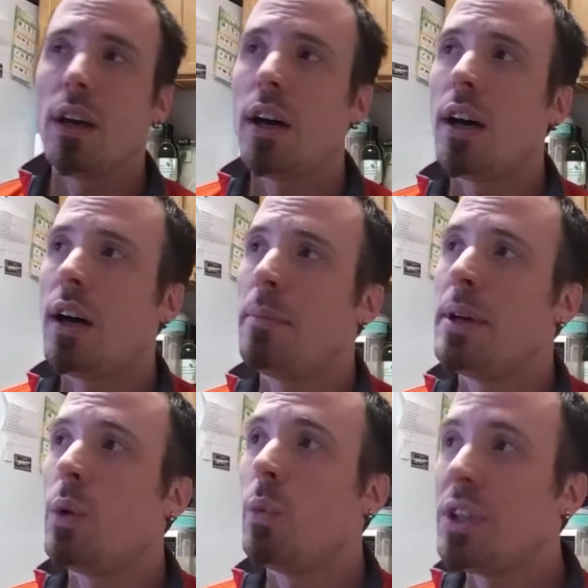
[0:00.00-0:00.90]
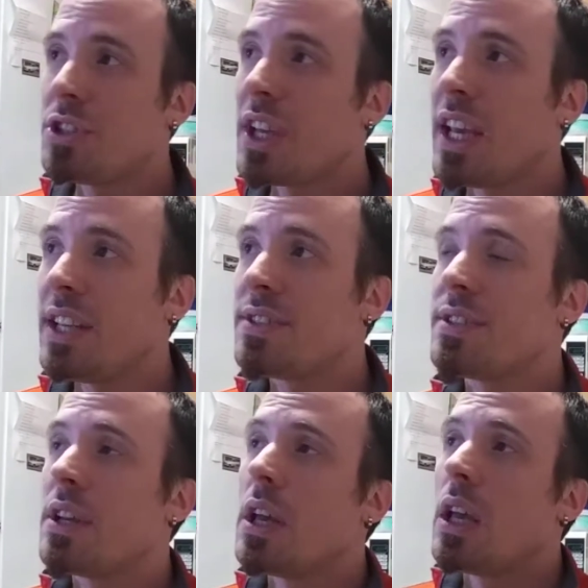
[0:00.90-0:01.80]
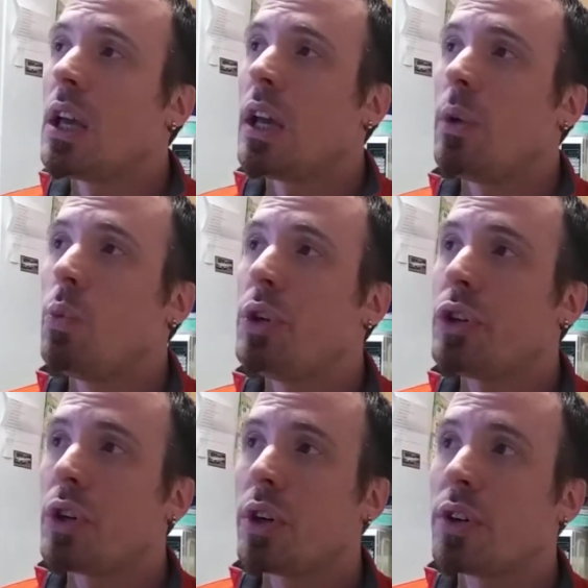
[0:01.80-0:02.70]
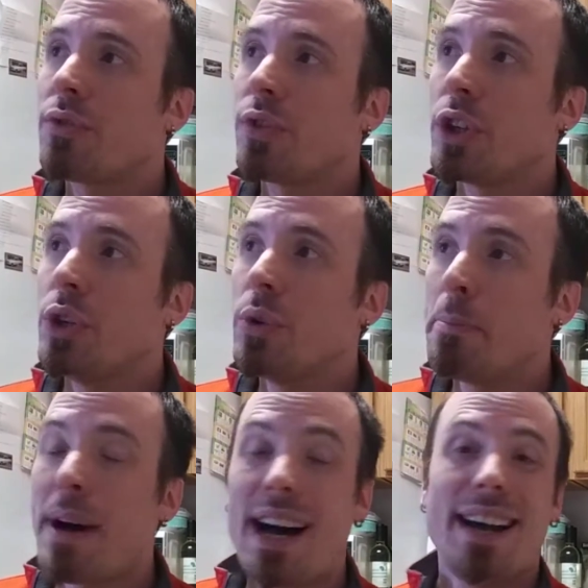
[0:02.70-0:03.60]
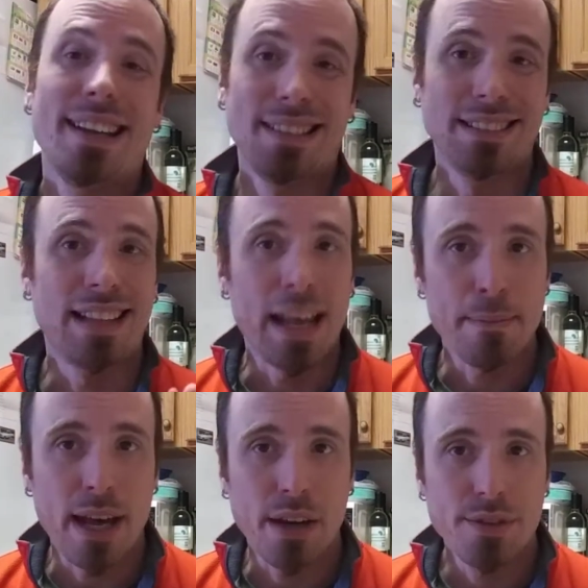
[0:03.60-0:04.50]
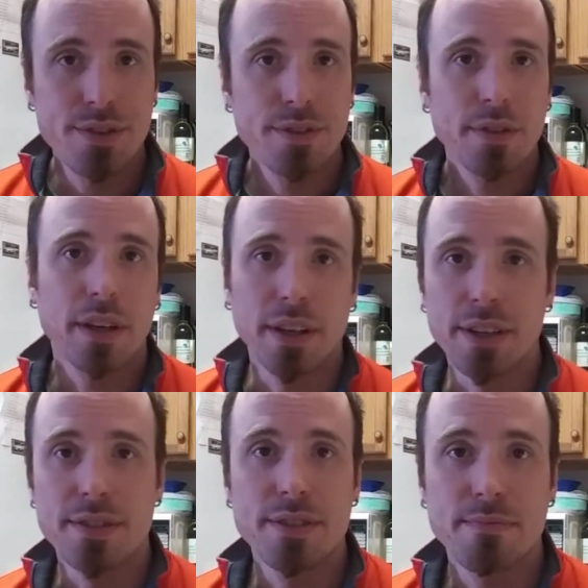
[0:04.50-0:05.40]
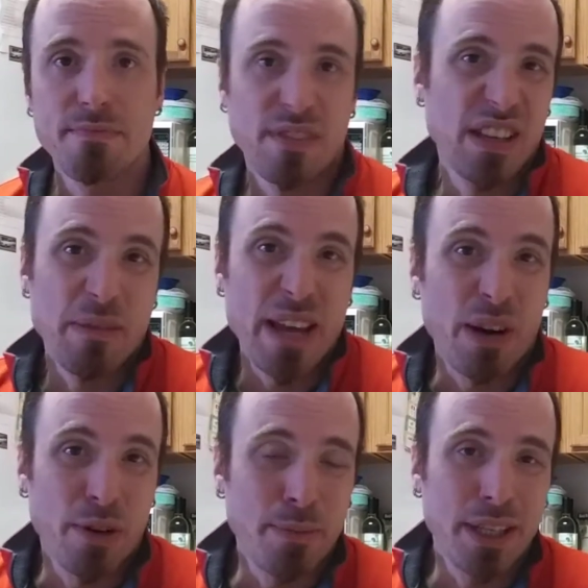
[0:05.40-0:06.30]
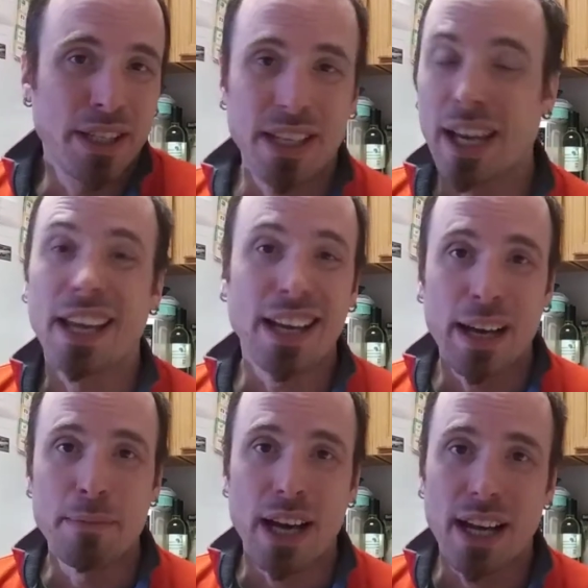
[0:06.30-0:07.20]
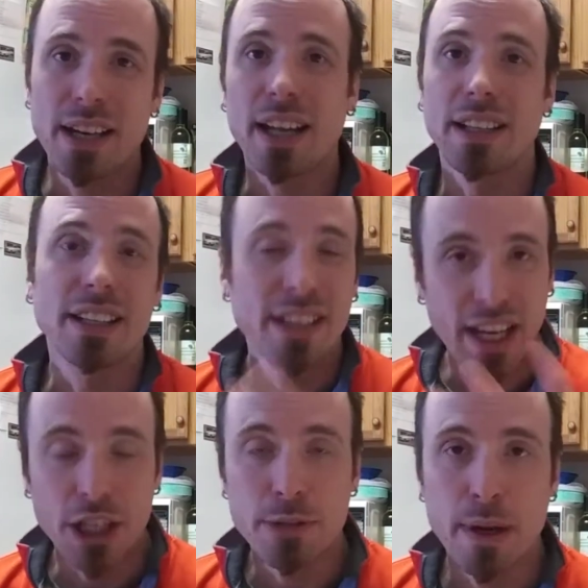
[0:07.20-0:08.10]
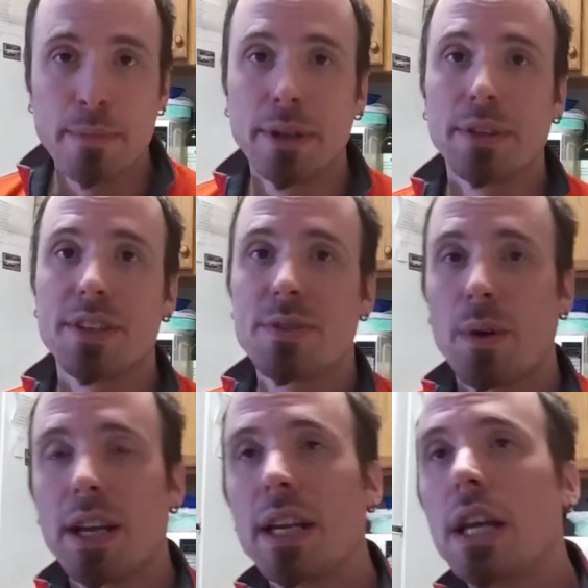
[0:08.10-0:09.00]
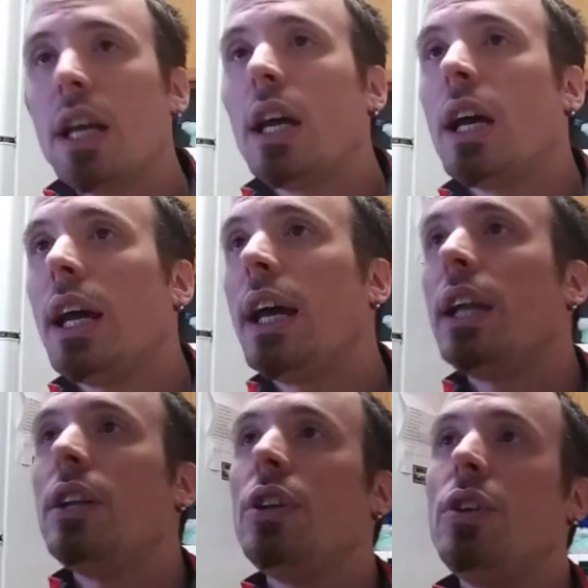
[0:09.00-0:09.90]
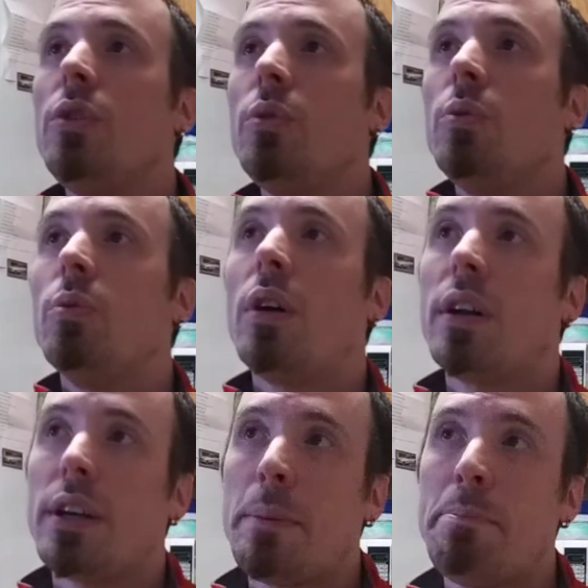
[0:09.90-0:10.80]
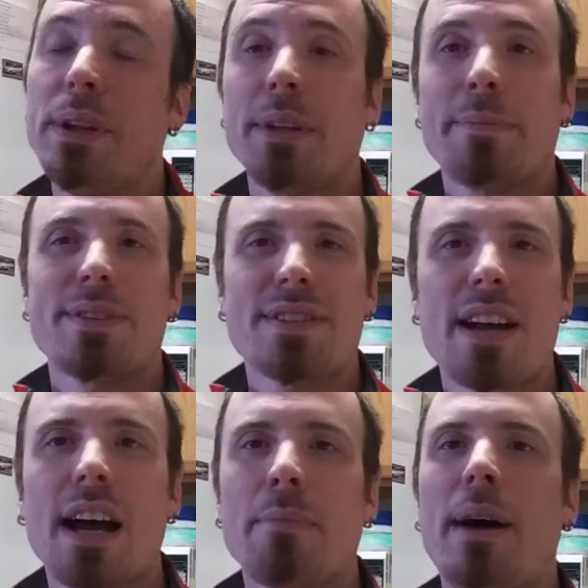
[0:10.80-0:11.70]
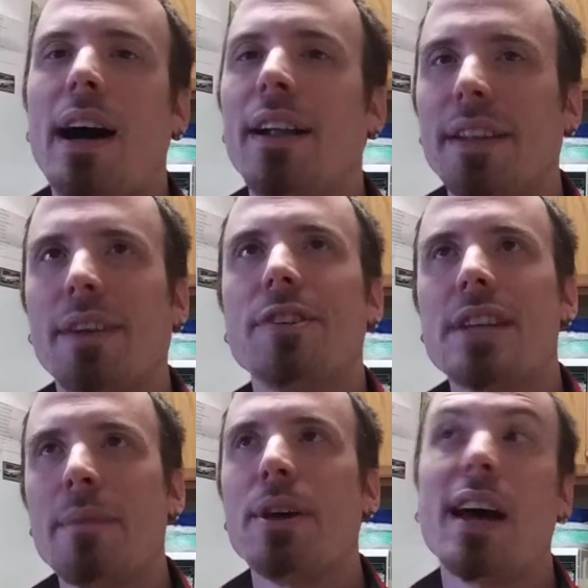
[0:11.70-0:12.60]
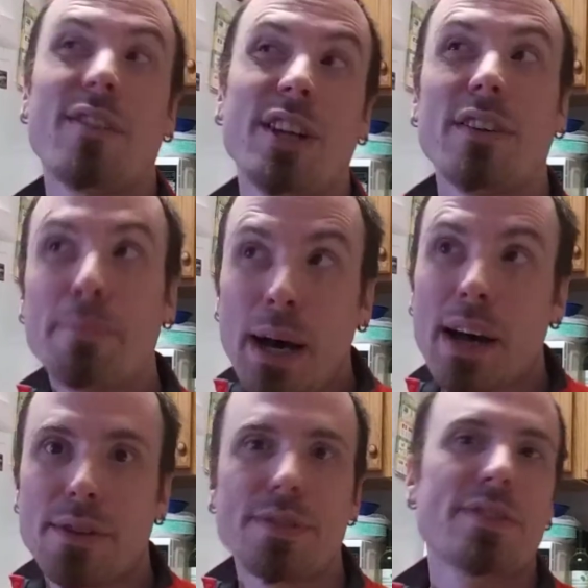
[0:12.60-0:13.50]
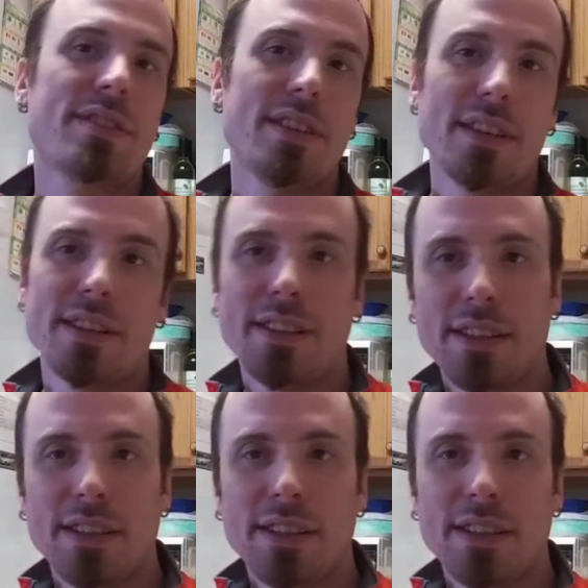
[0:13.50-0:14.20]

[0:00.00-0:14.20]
At which case, it wouldn't hurt for you to buy a lot of bottles, because you may not want to be into kegging. I'm not. I like to age my beer this way. And you want to build up a stockpile, and every time you have enough bottles to